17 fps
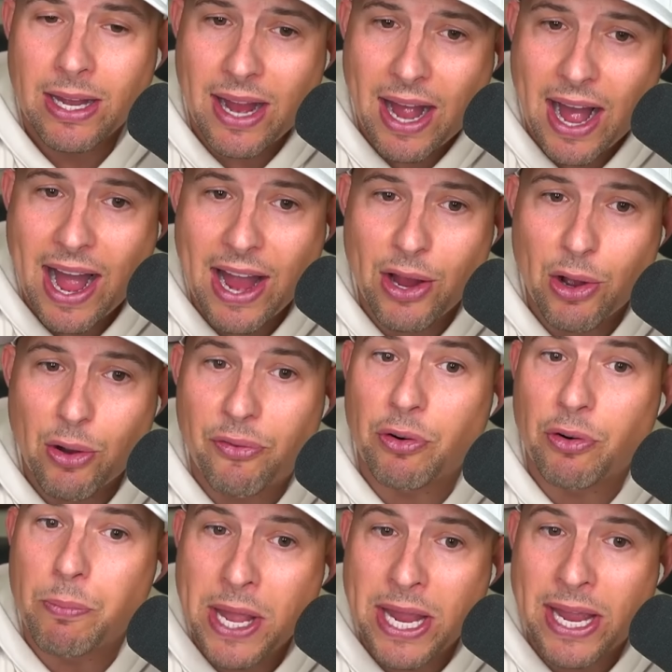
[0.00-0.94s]
Kyle
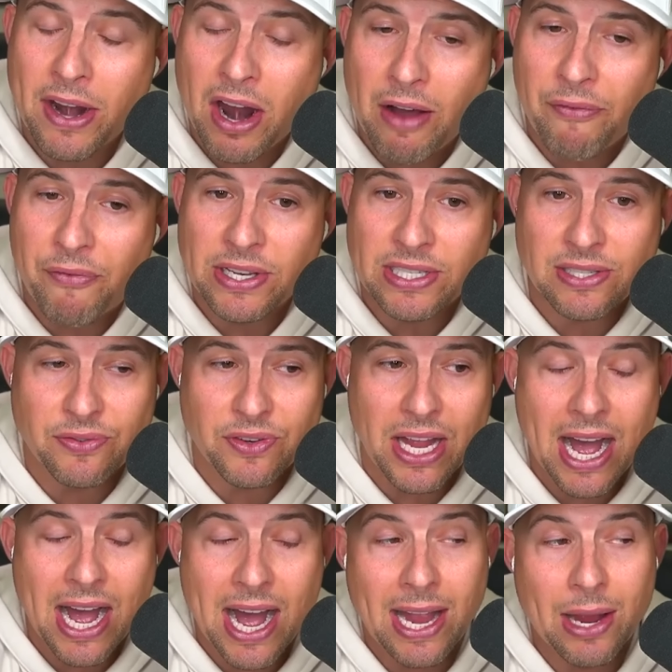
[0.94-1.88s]
for being an offensive
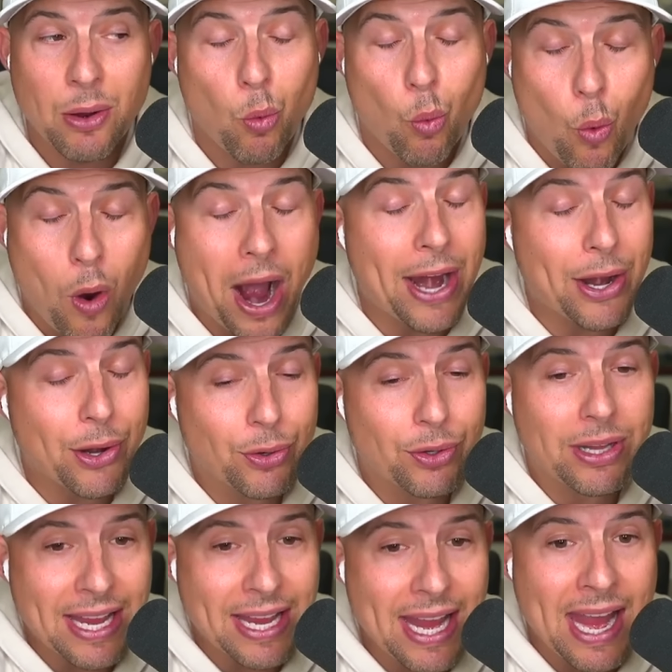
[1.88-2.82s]
guy, wired
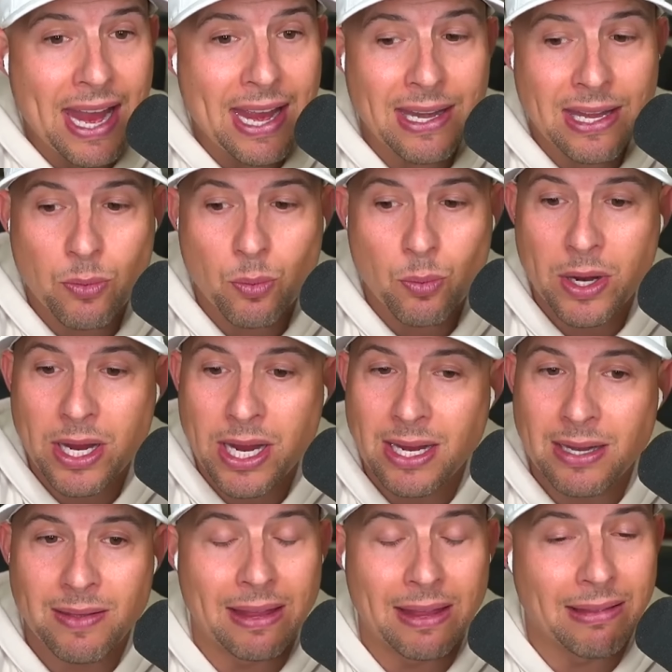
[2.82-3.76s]
like Andy
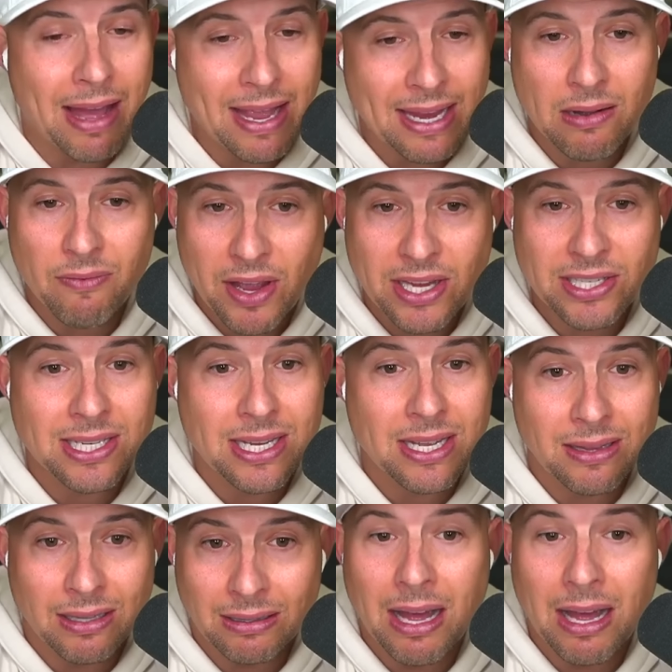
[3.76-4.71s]
Reid, they like investing
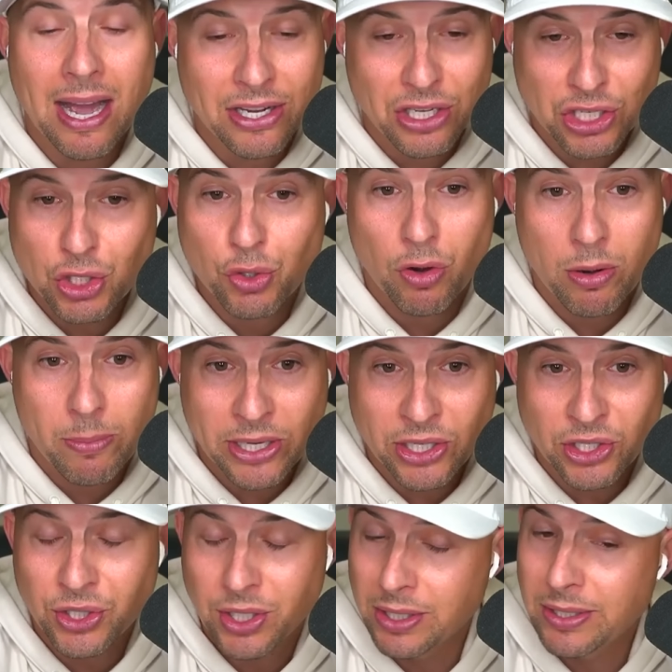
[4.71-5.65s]
in the line of
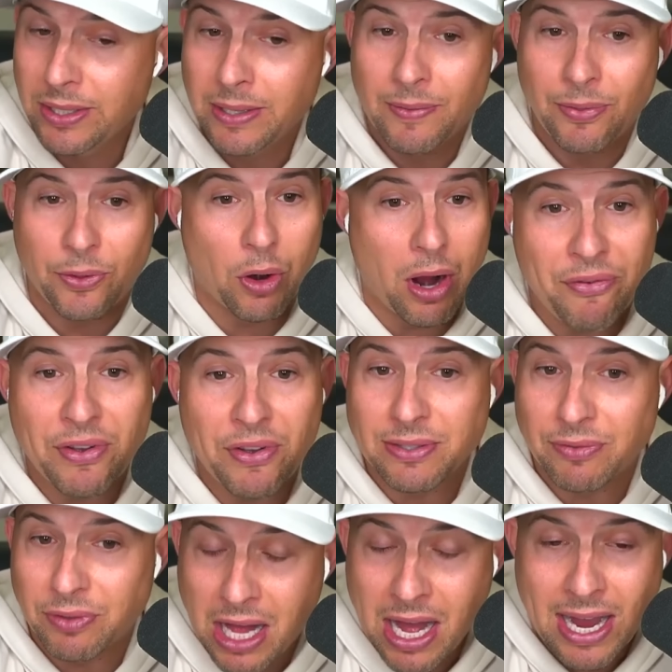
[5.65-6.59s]
scrimmage. Their
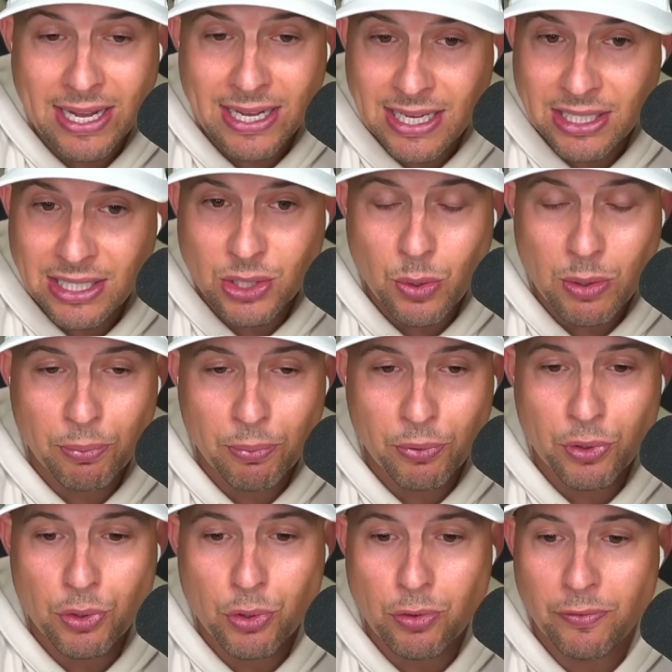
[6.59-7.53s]
offensive line needs to
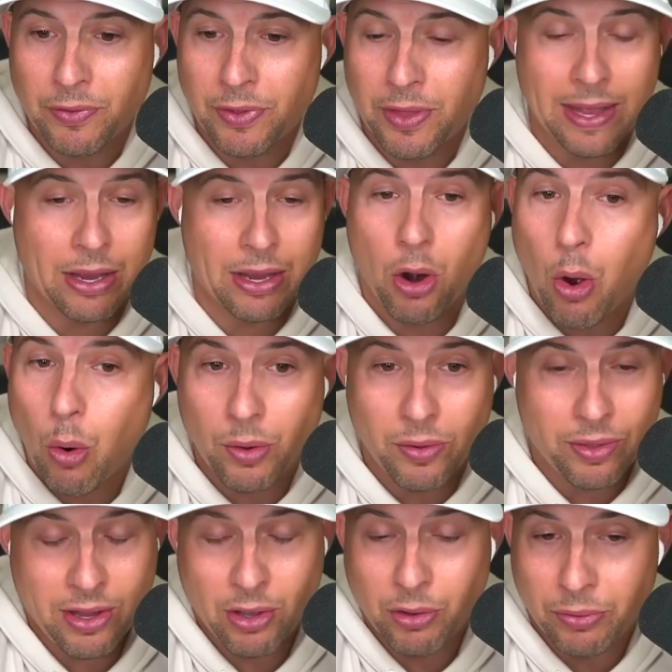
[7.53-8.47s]
improve. They could always
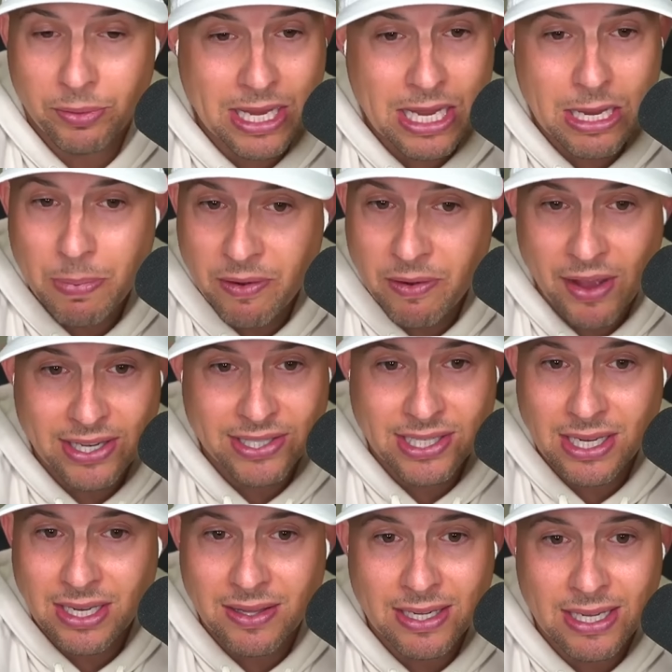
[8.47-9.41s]
he'll keep
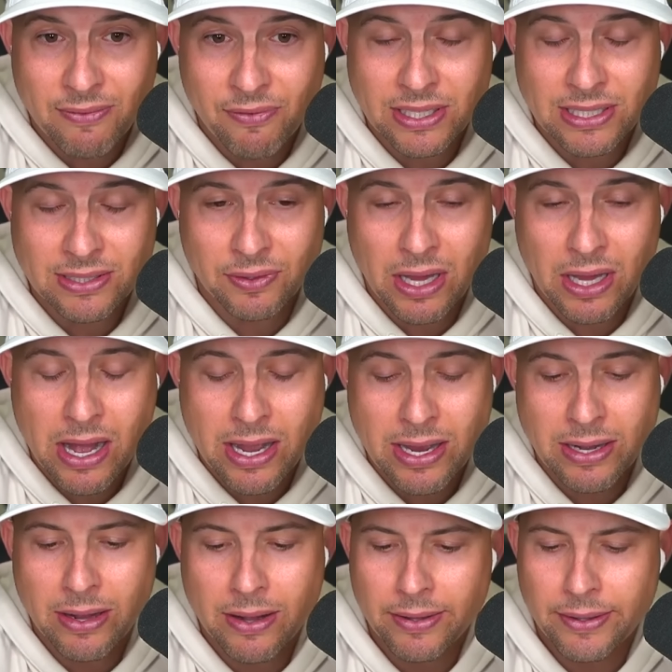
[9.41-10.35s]
investing in the defensive
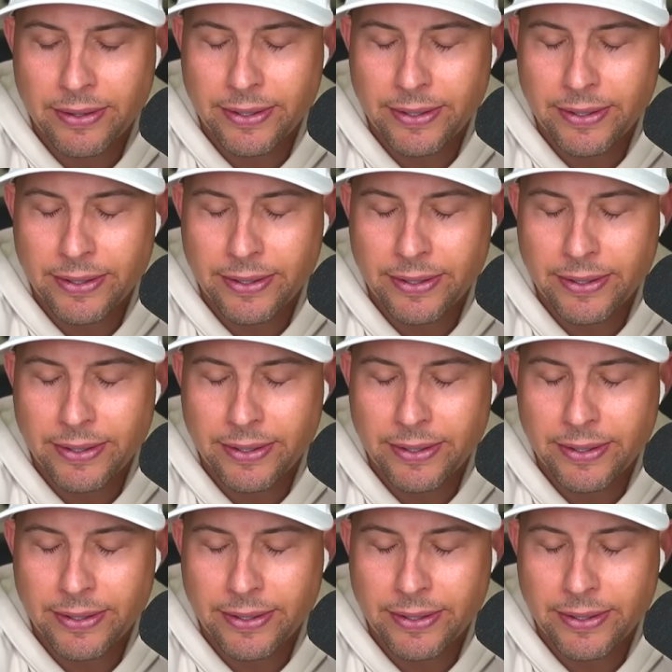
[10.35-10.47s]
line